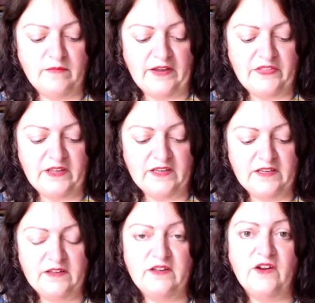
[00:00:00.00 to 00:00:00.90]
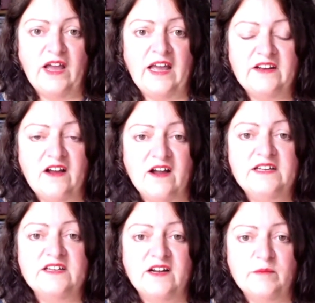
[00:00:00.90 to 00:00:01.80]
think, at high
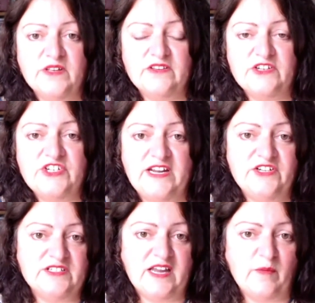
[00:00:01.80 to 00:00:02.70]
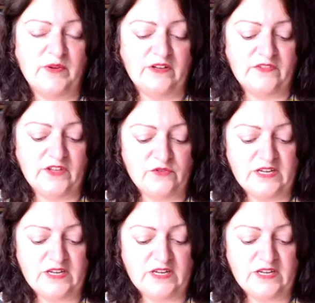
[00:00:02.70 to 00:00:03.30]
time that changes happen, and those